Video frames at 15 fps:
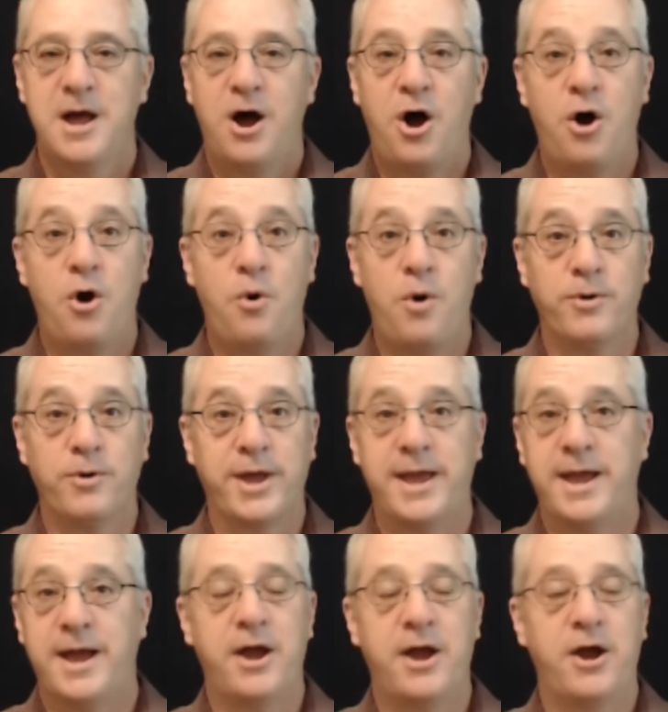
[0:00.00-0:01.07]
Oh,
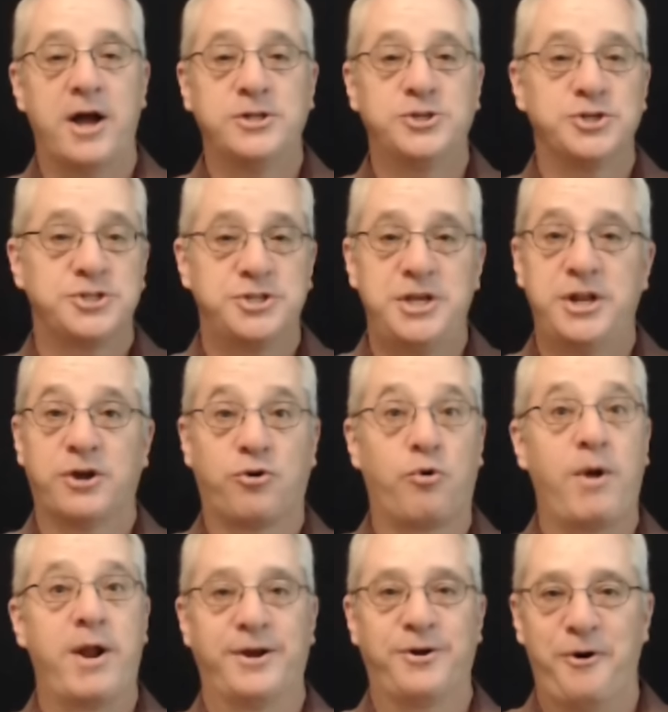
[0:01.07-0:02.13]
okay, I just need a
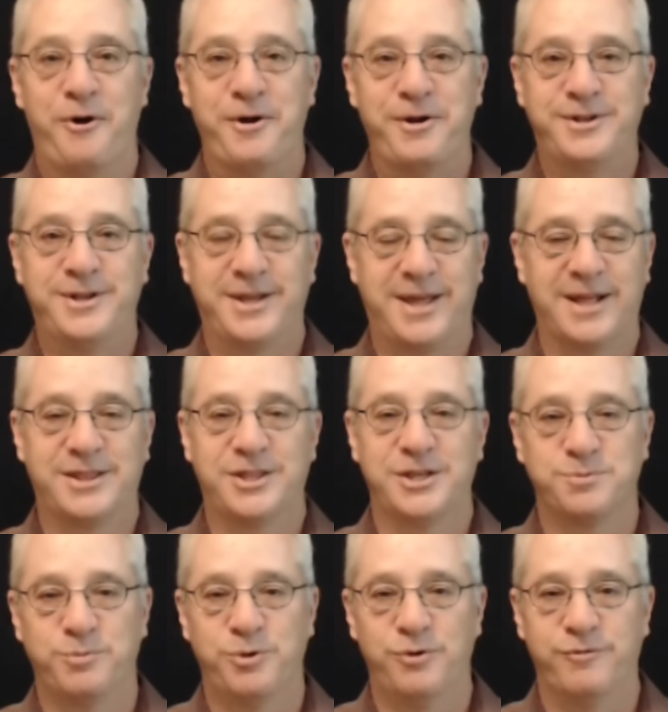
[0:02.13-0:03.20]
credit card to get
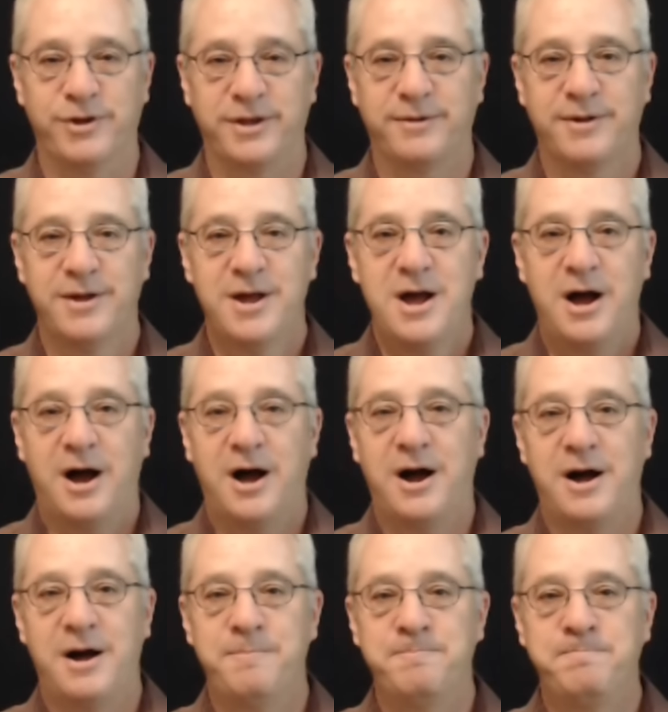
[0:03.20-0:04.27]
this moving.
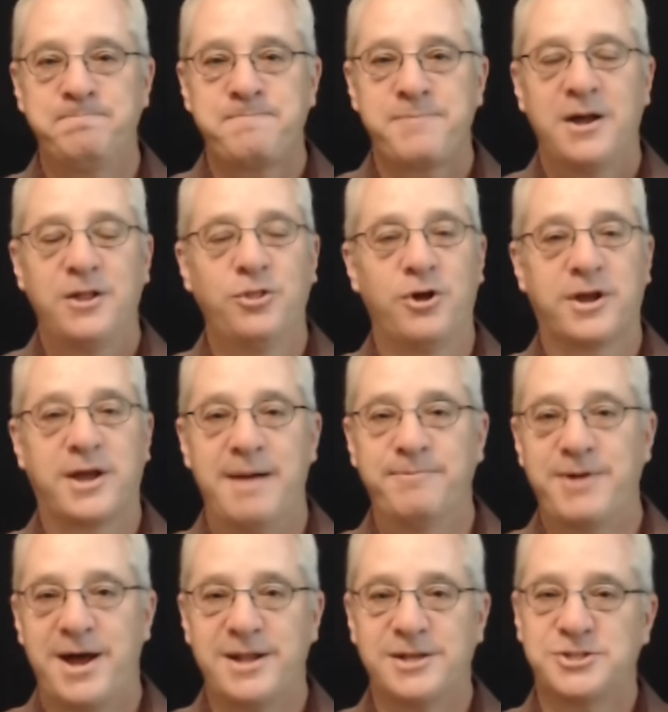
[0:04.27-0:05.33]
Look,
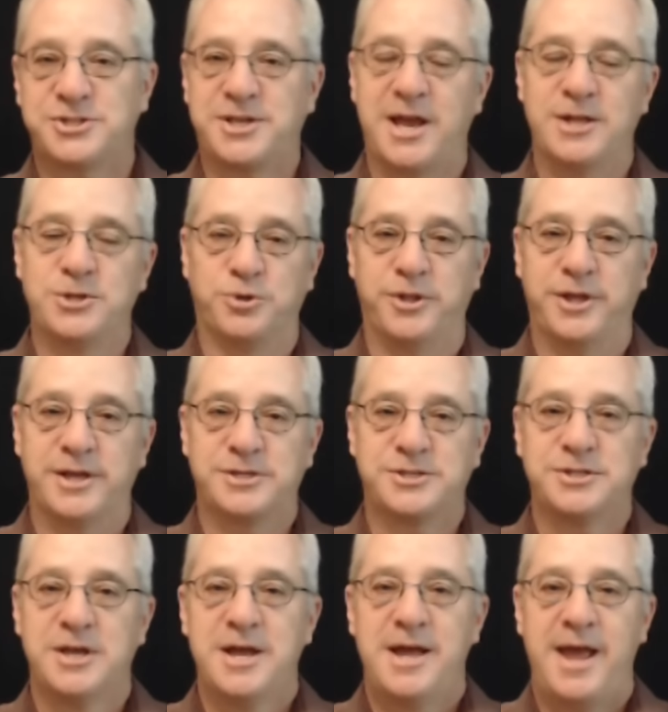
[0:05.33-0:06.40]
I've got to schedule
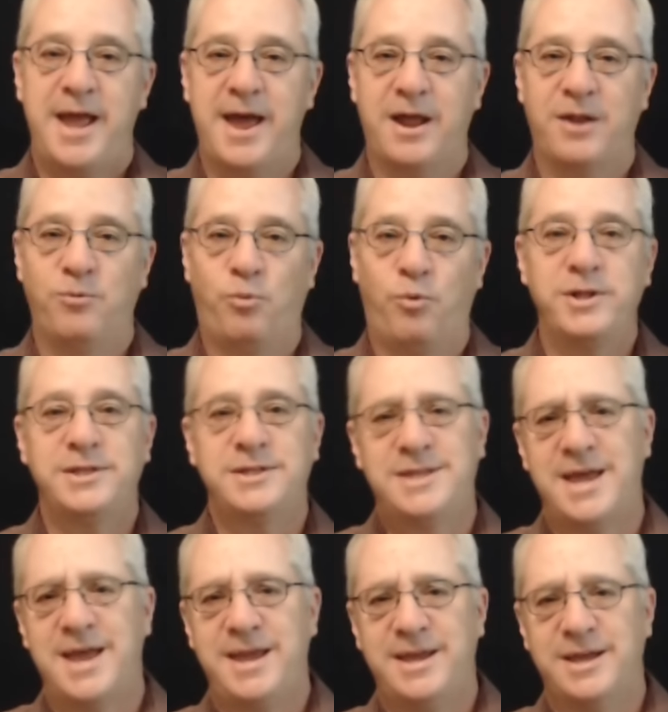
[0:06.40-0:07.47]
this, and what
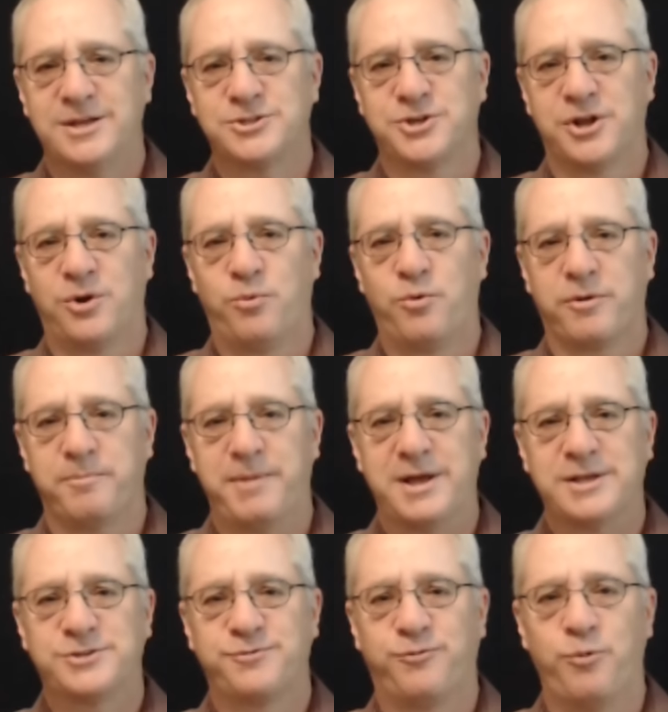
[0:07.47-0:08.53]
day is going to work
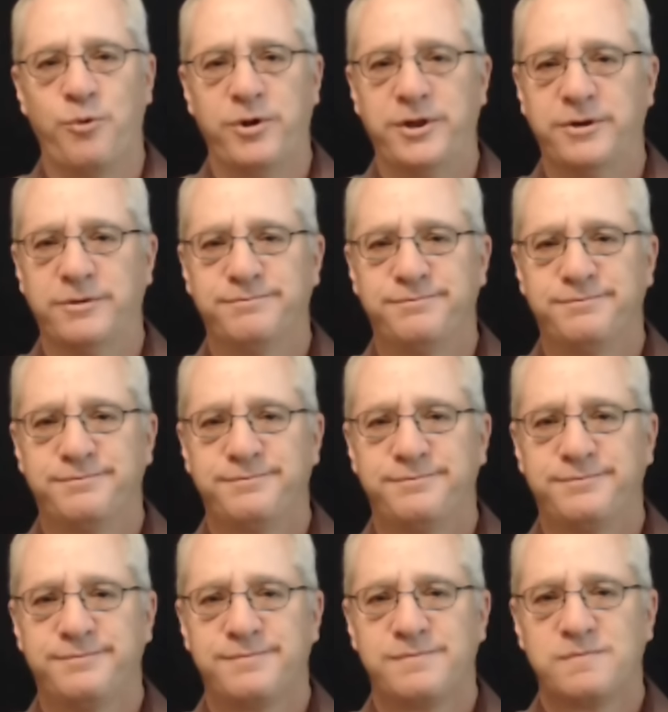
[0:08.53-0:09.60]
best for you?
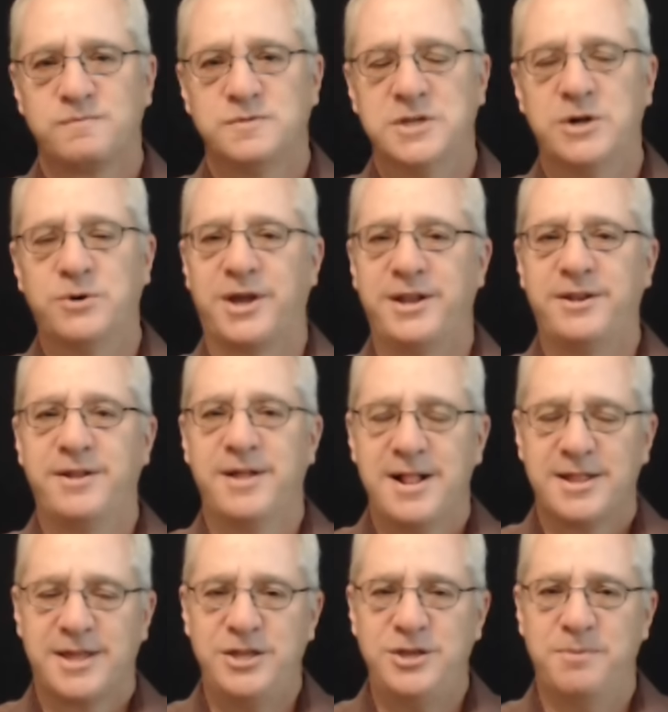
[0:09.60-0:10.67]

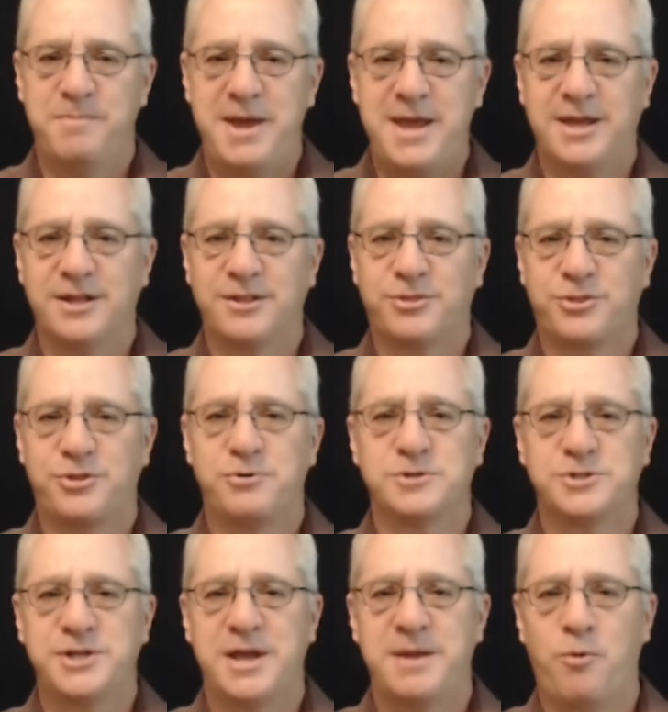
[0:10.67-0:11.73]
Can you make it Thursday